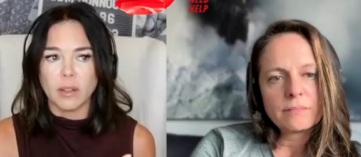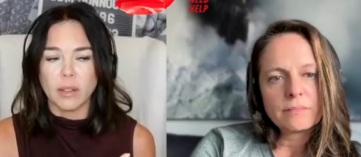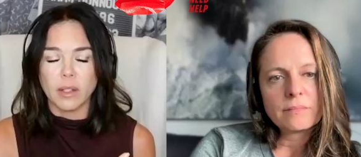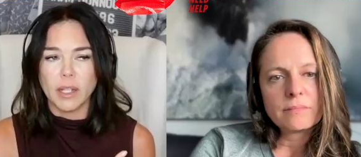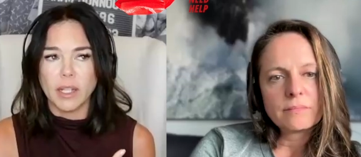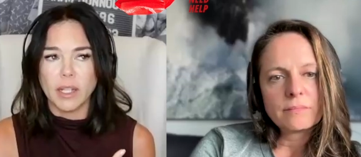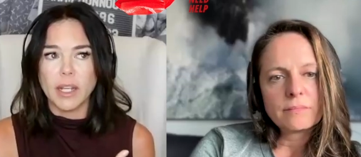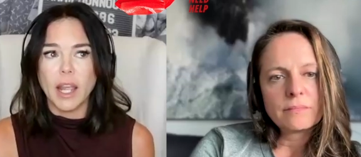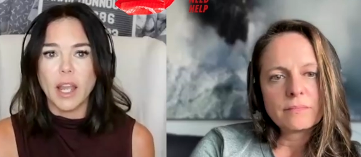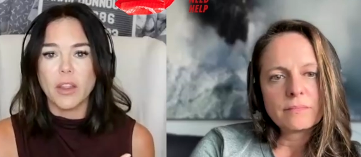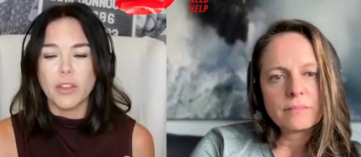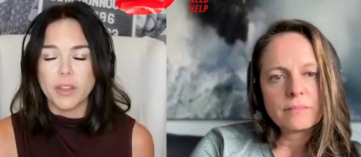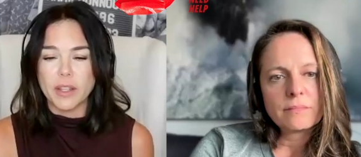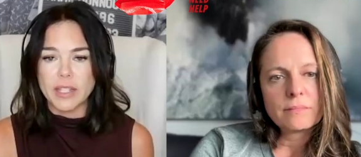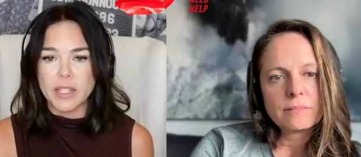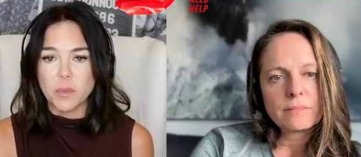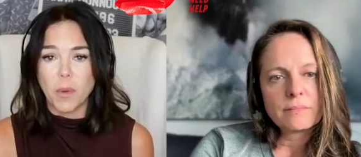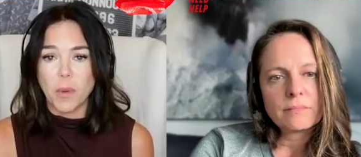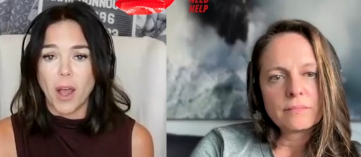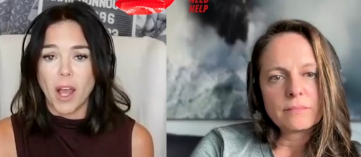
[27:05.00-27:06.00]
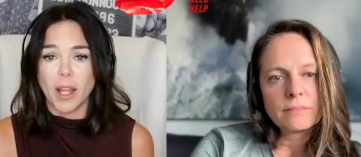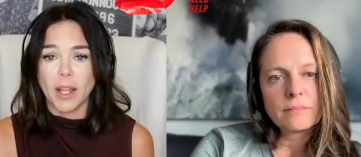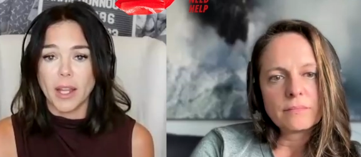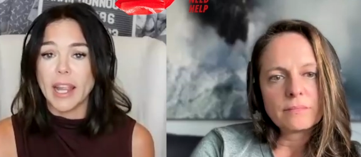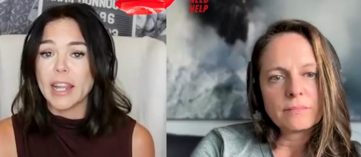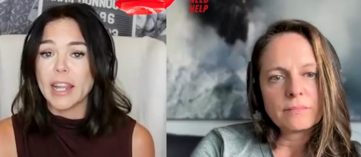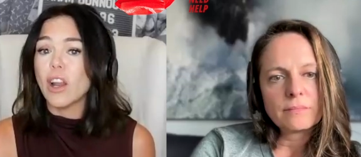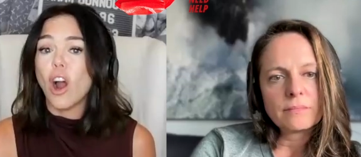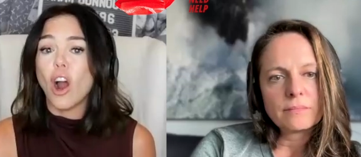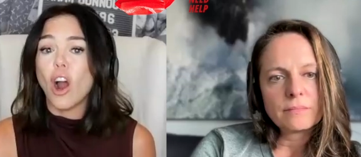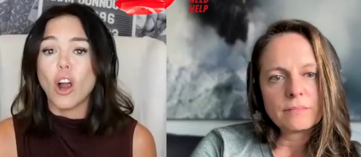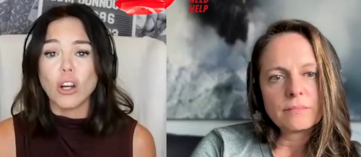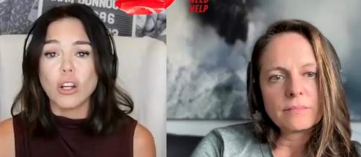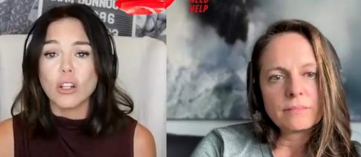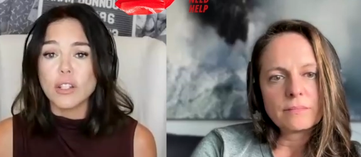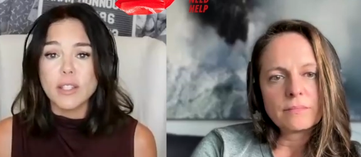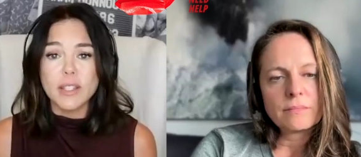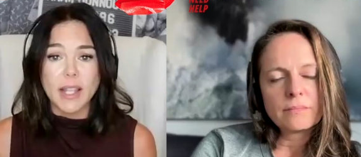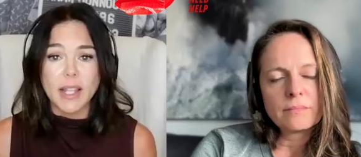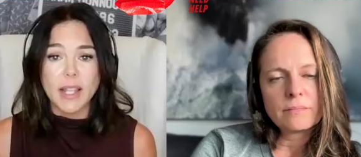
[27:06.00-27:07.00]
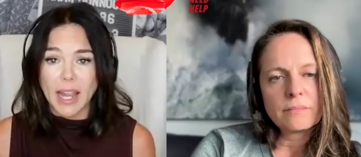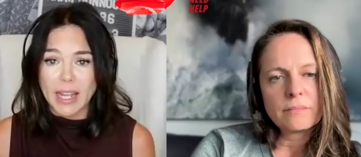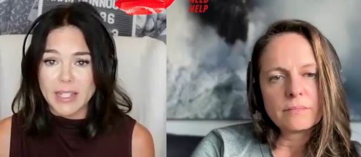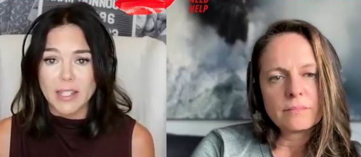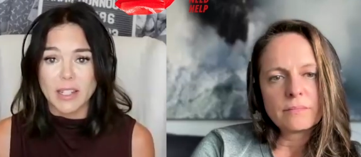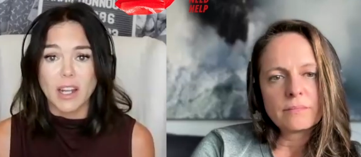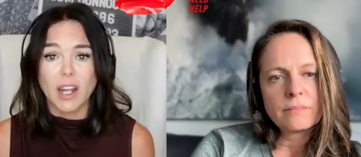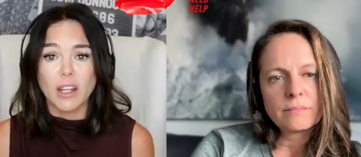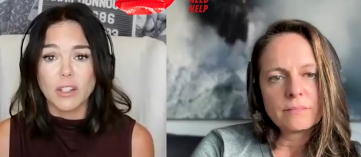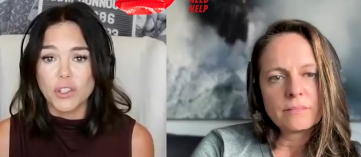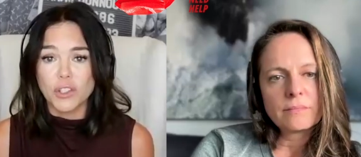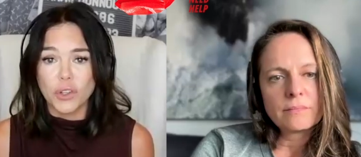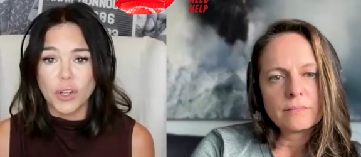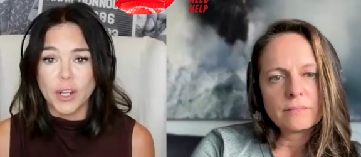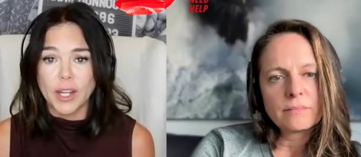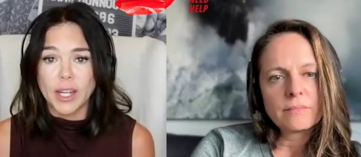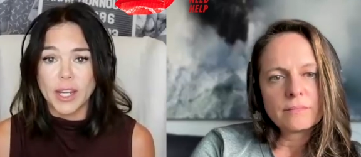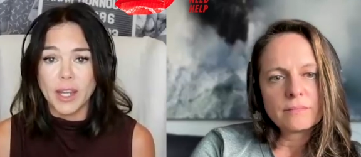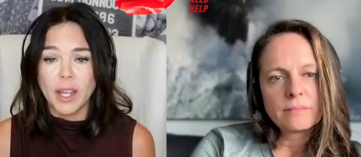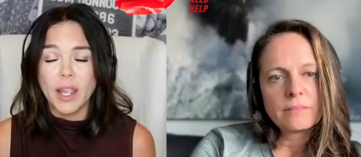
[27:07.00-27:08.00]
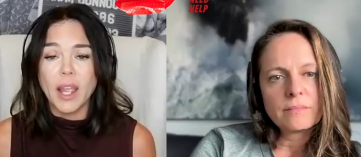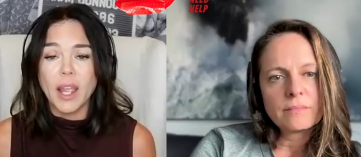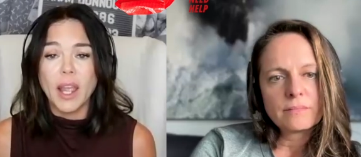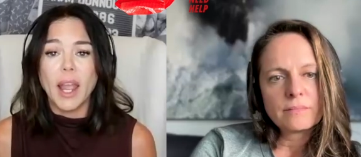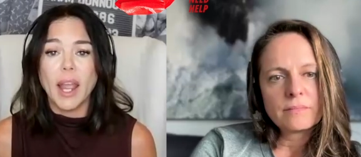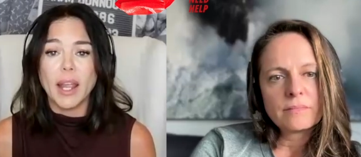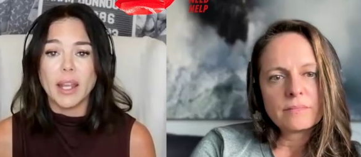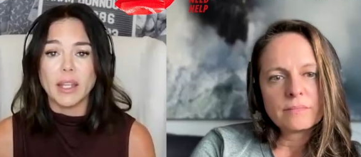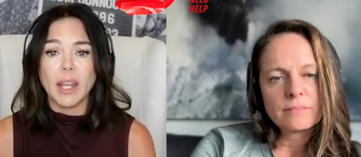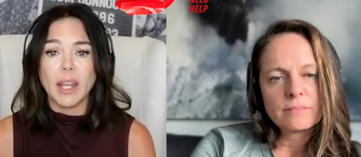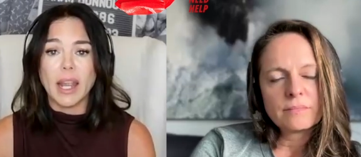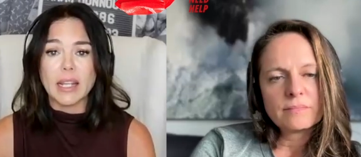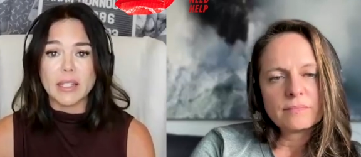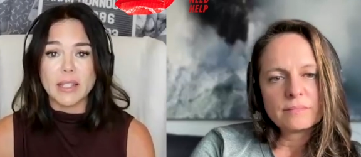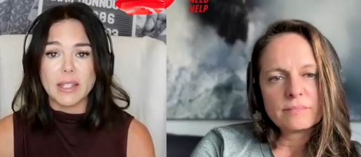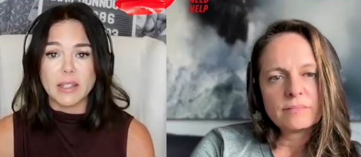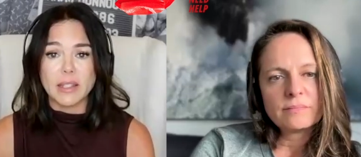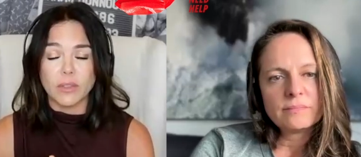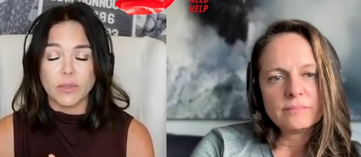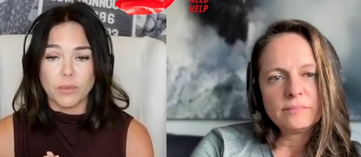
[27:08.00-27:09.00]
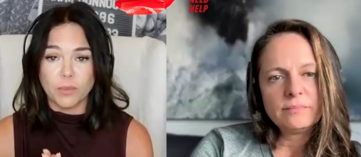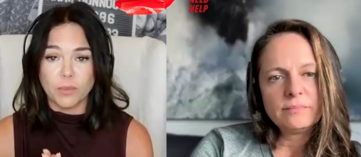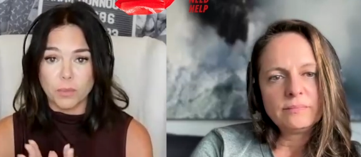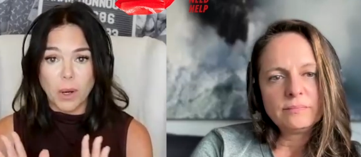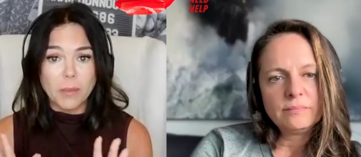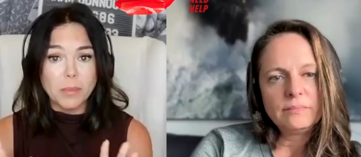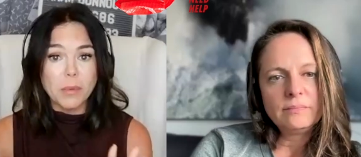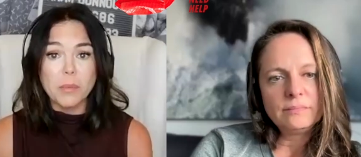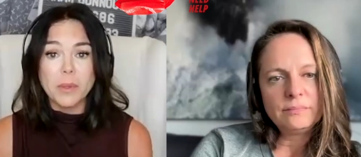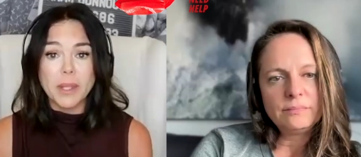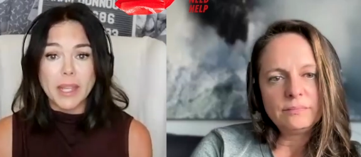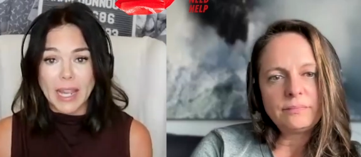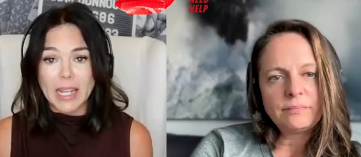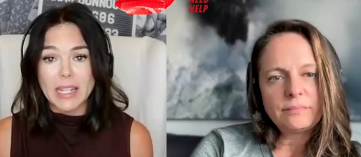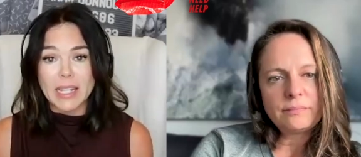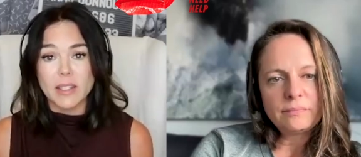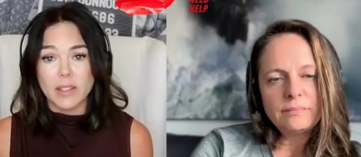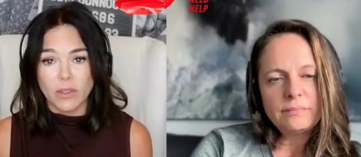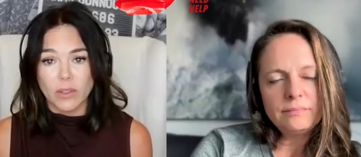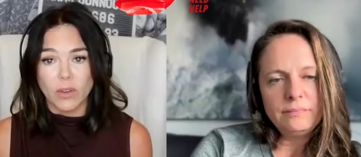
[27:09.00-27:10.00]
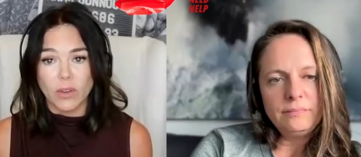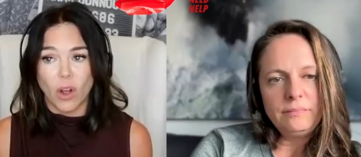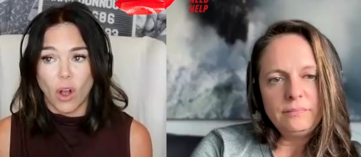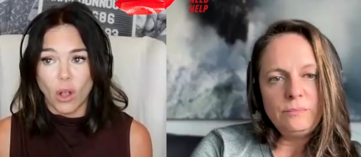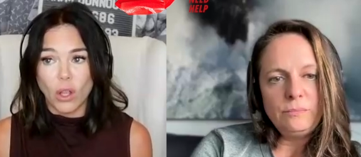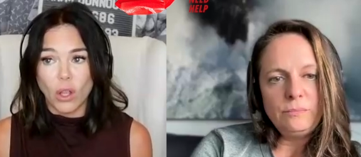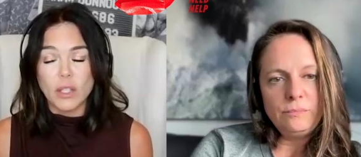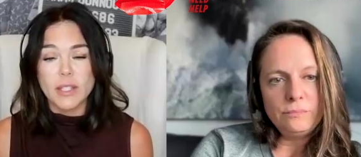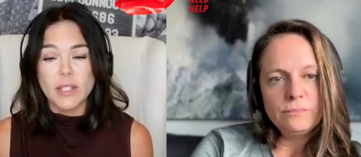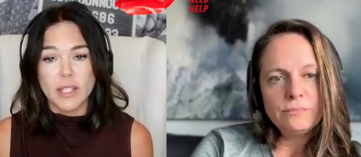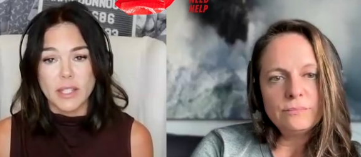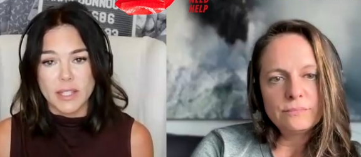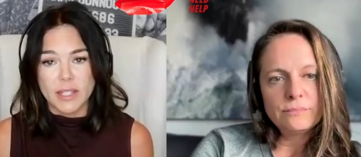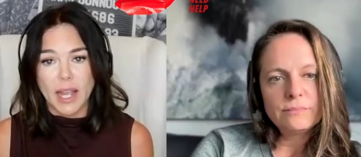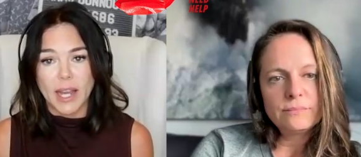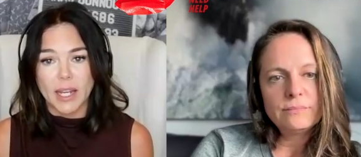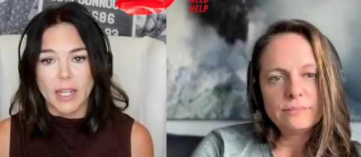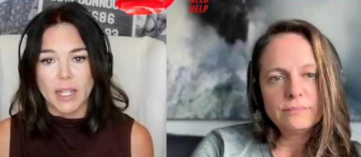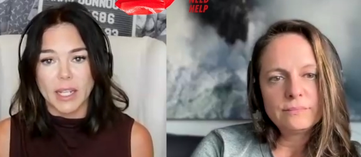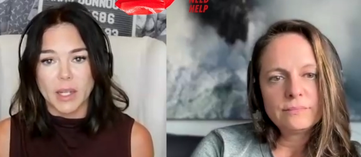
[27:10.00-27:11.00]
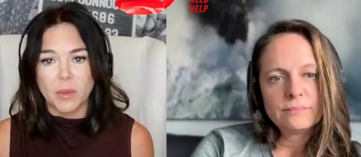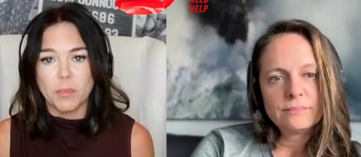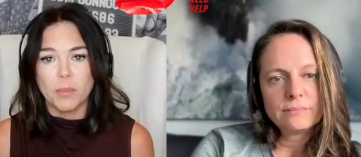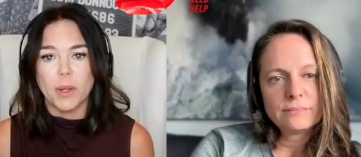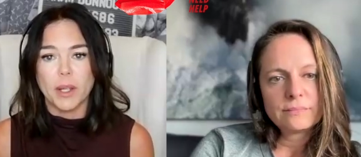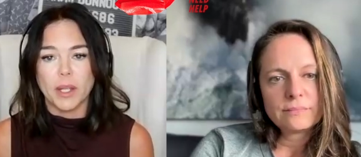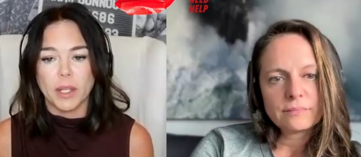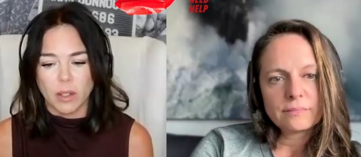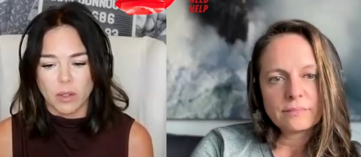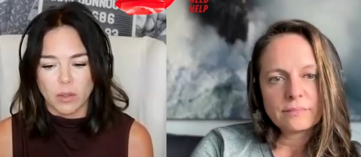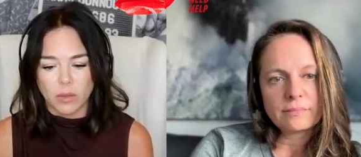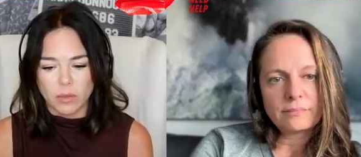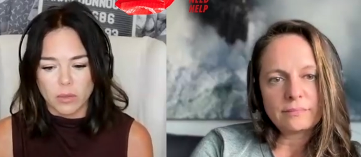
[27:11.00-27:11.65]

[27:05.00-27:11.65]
Speaker 1: in a healthy spot. And ours as a country and as probably as all society, but